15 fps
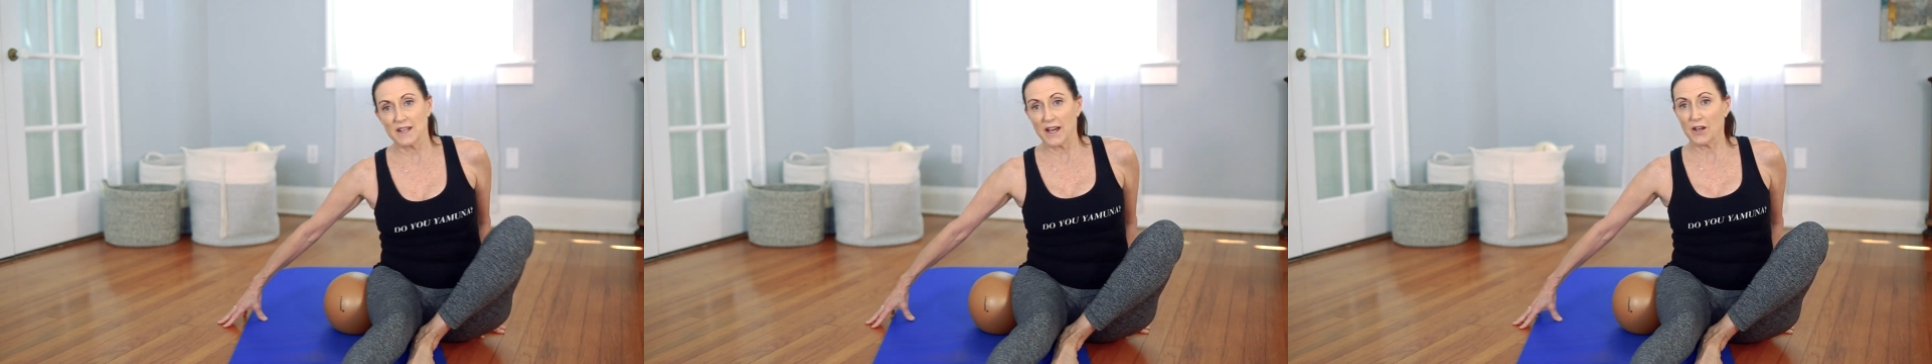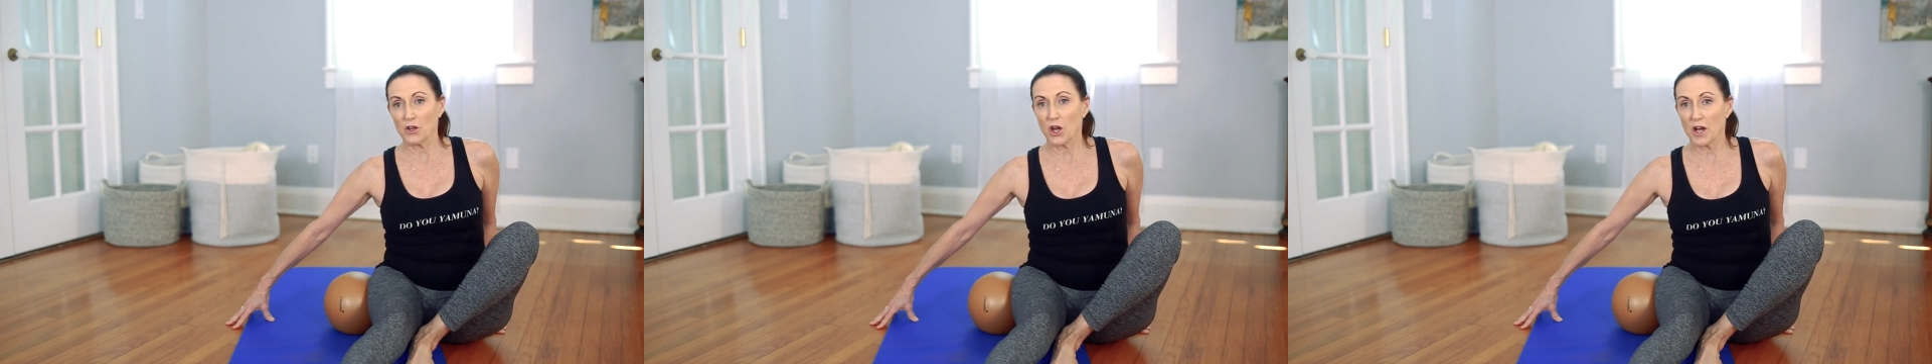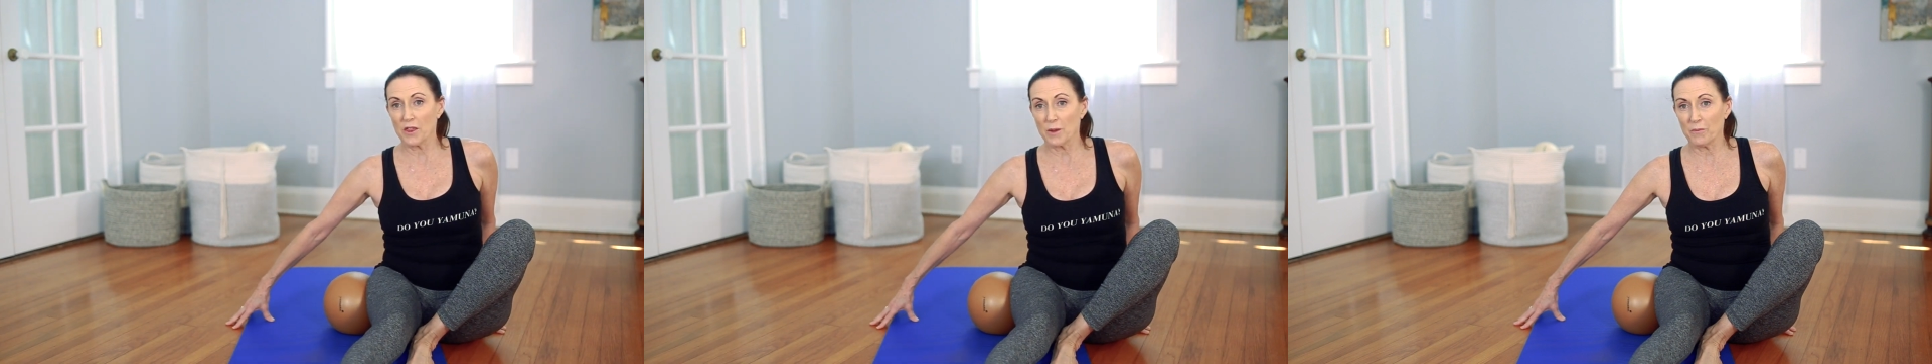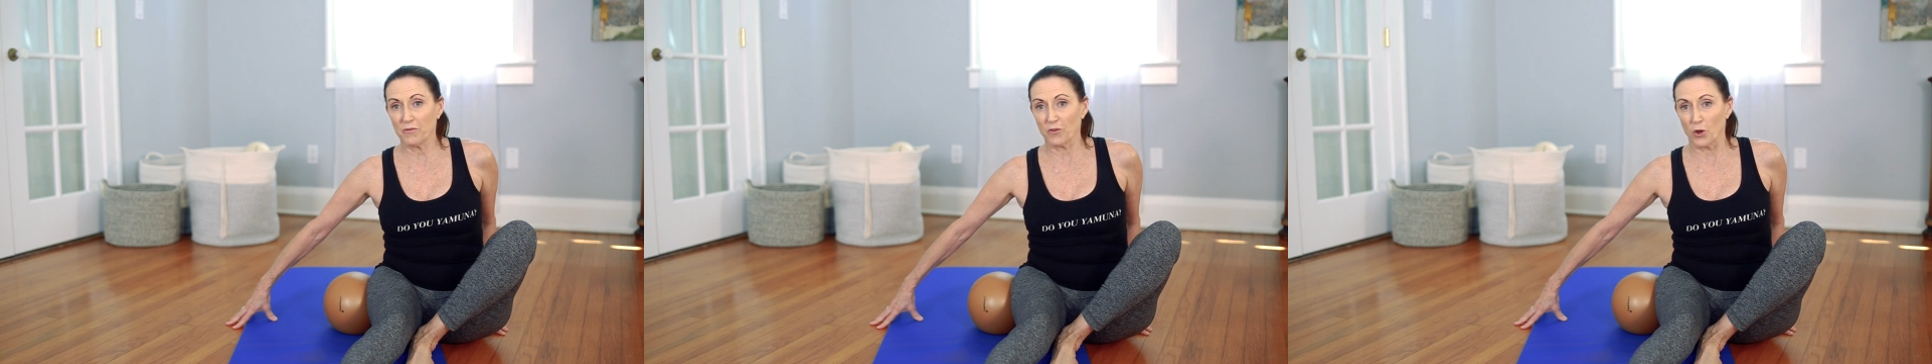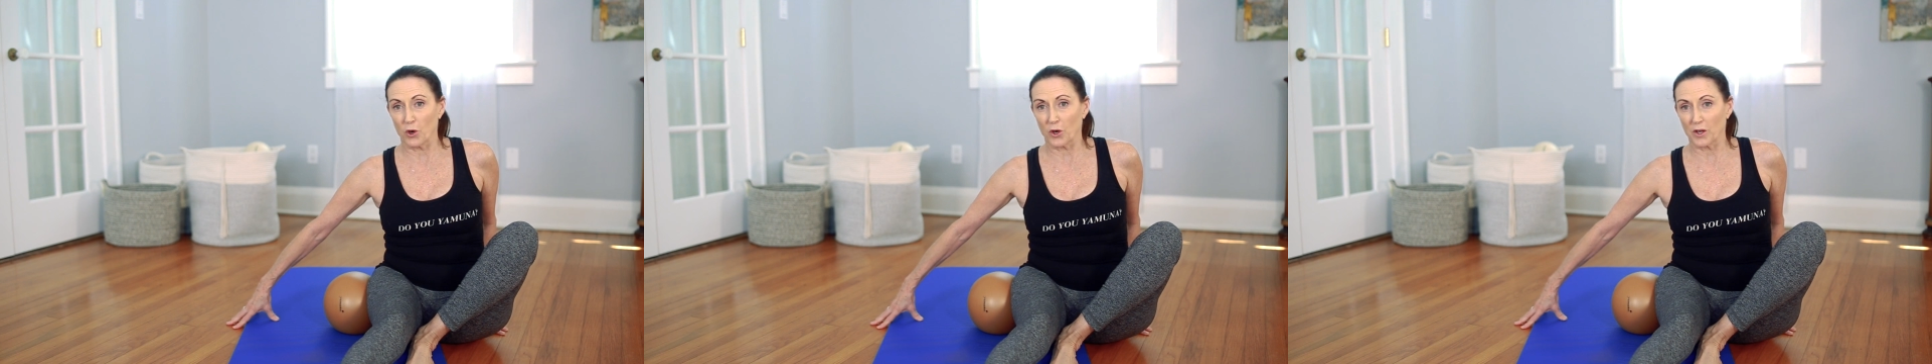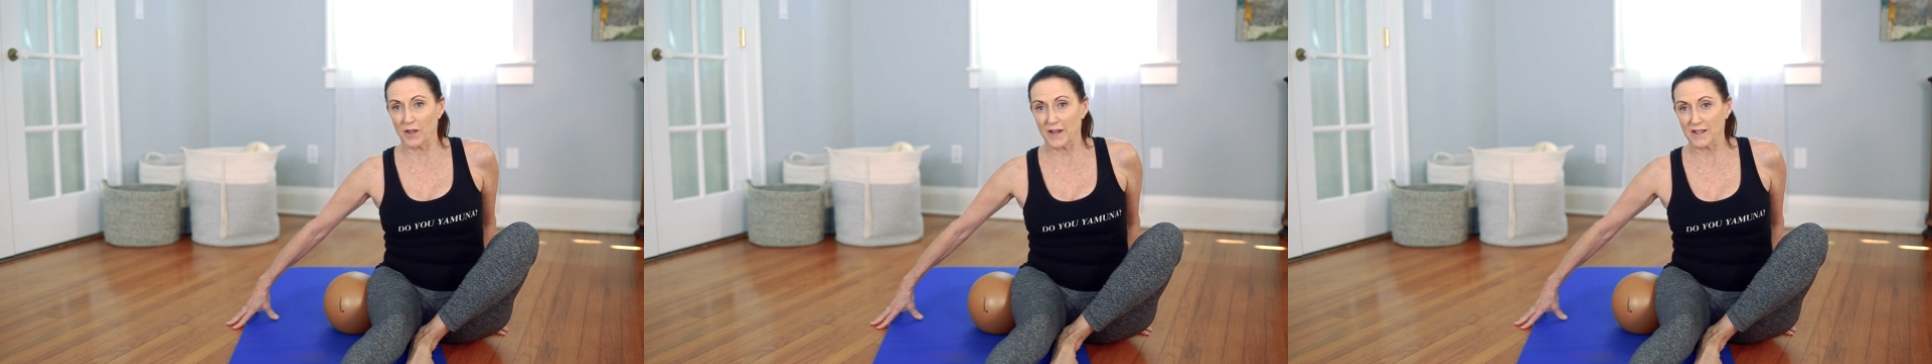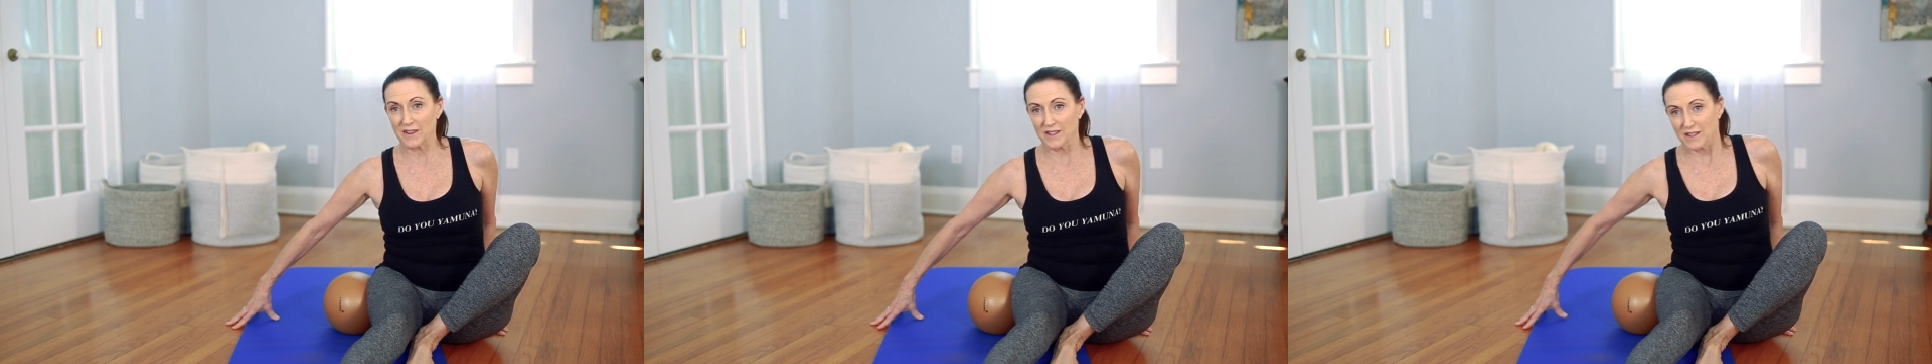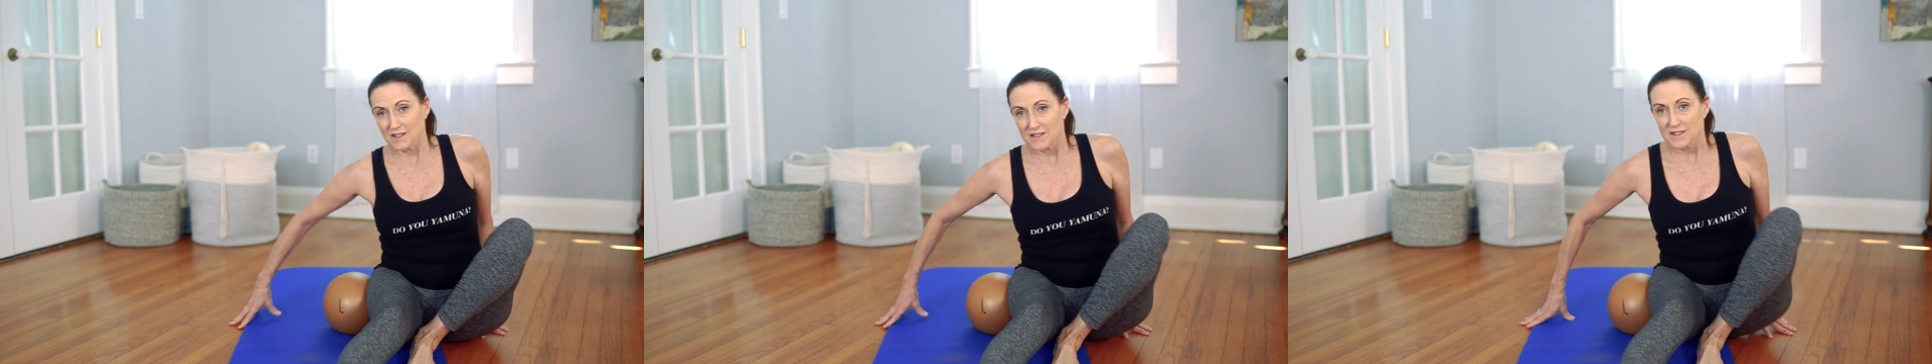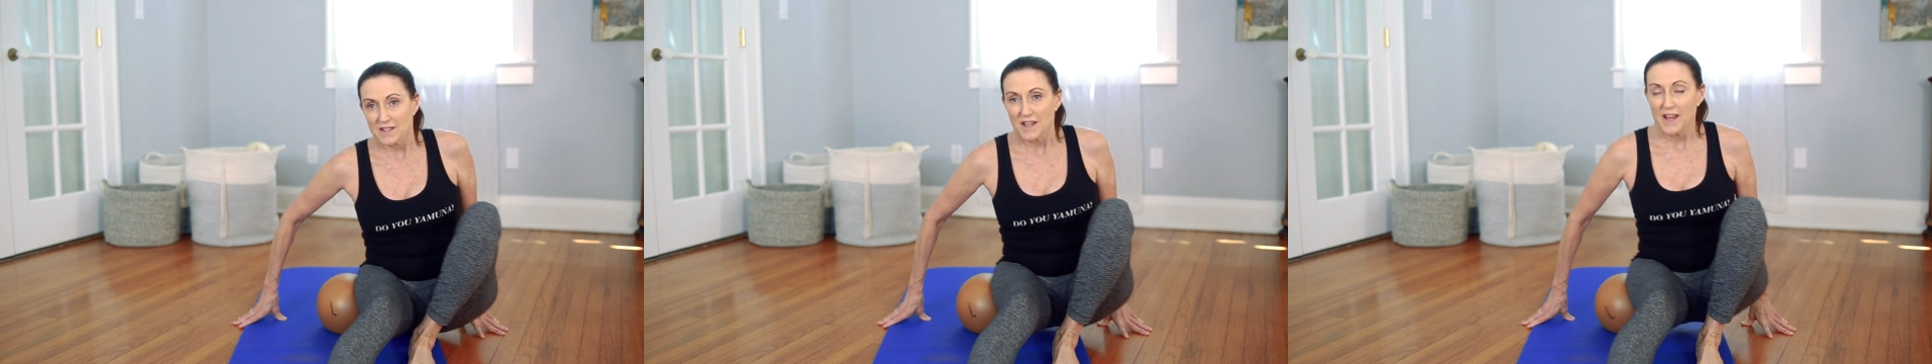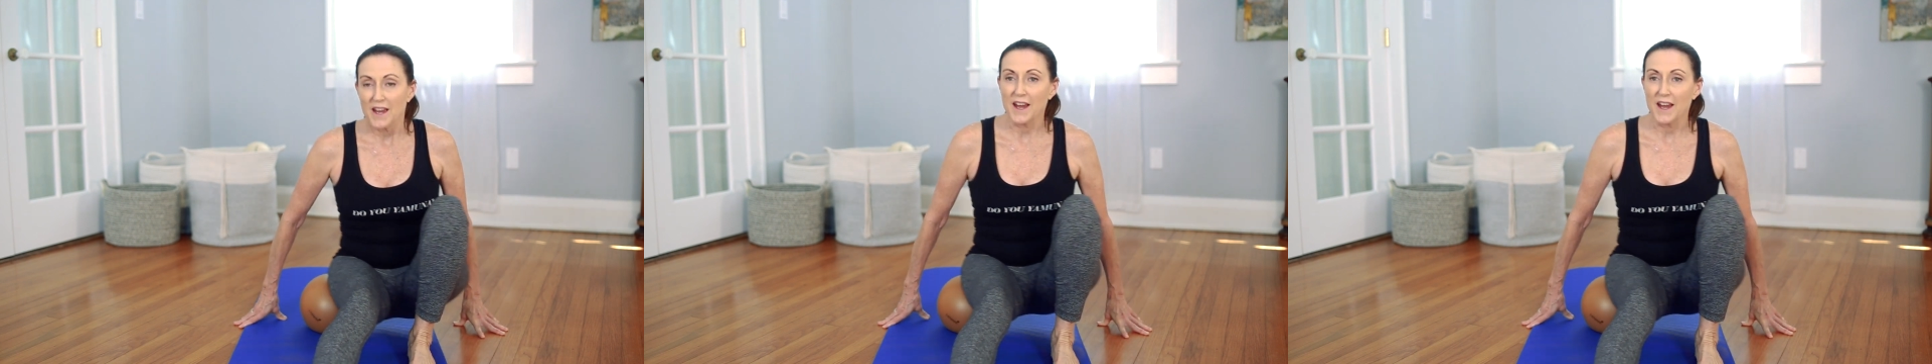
down on the floor like this,